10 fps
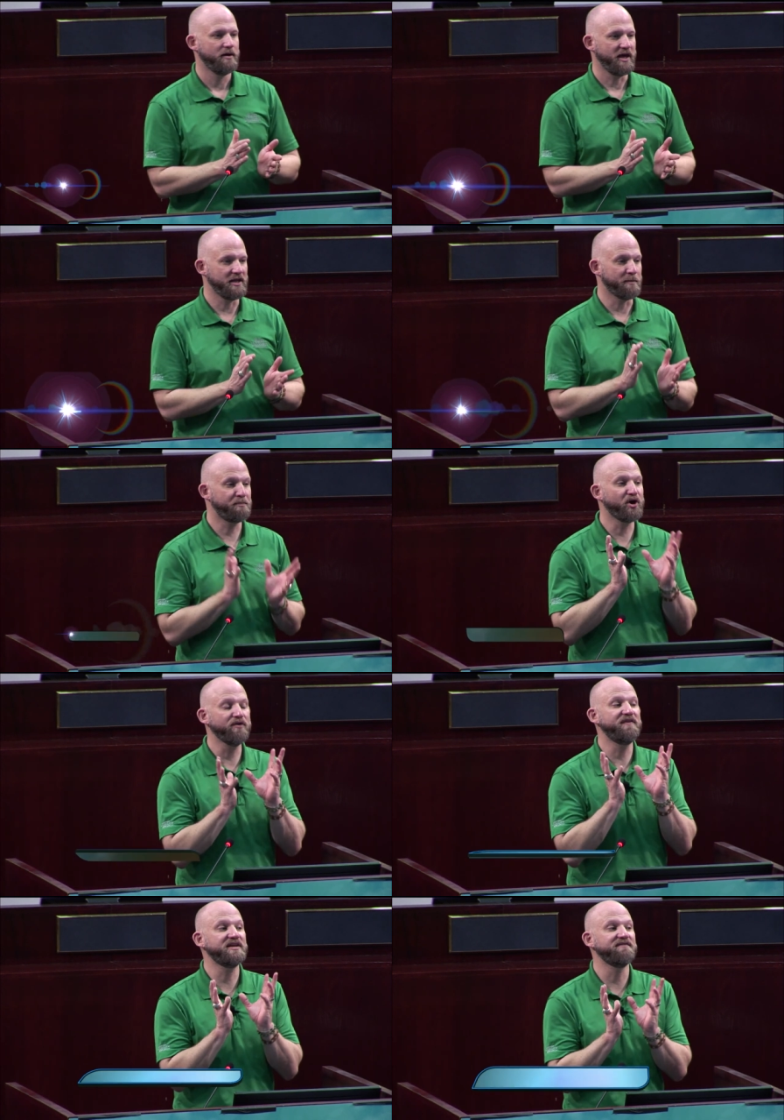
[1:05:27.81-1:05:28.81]
In the
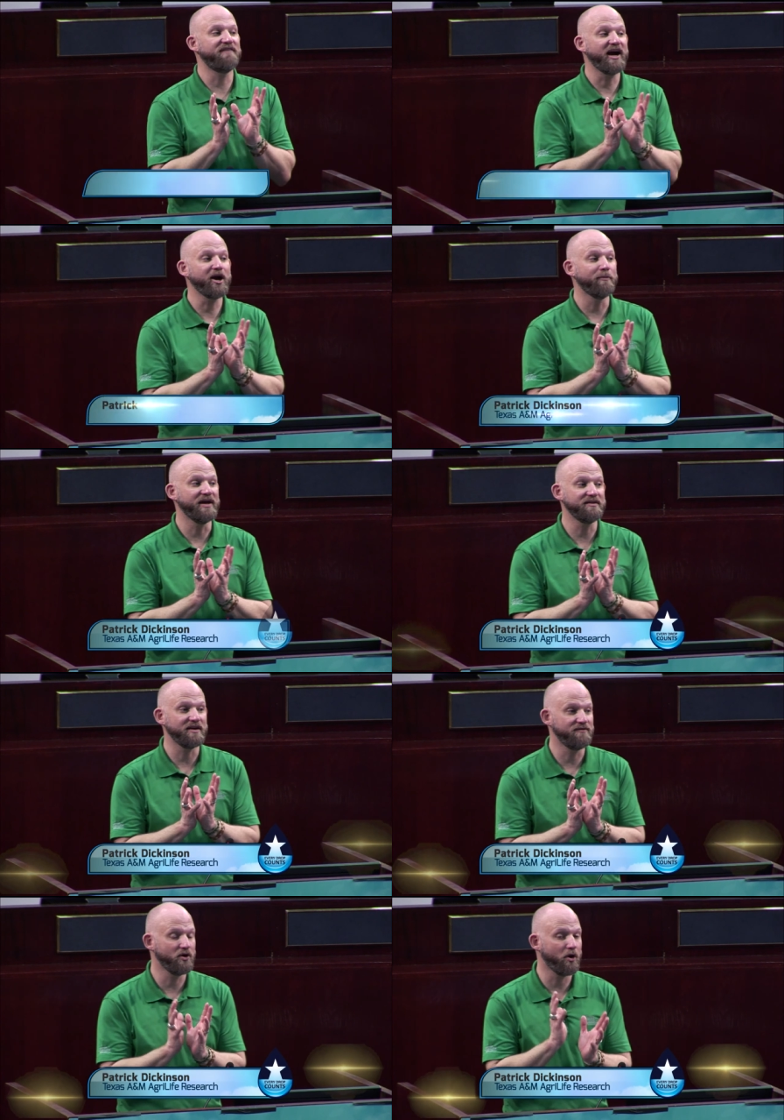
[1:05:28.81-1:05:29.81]
perfect environment,
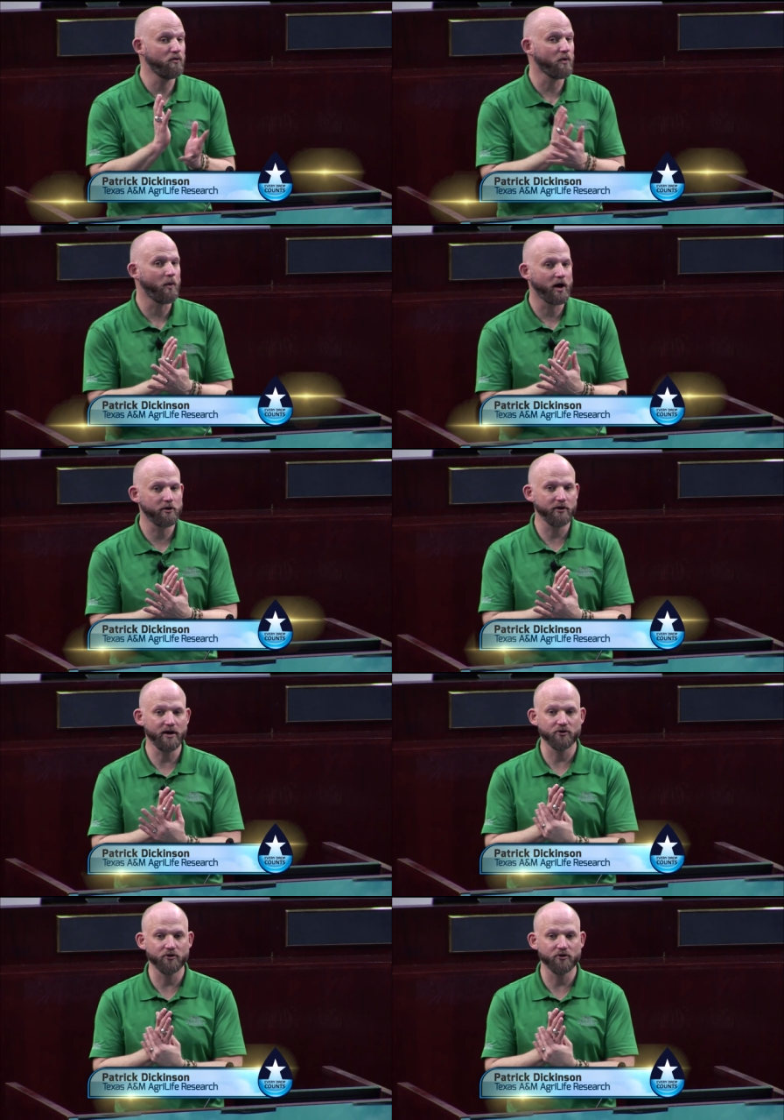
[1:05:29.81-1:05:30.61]
if you're overwatering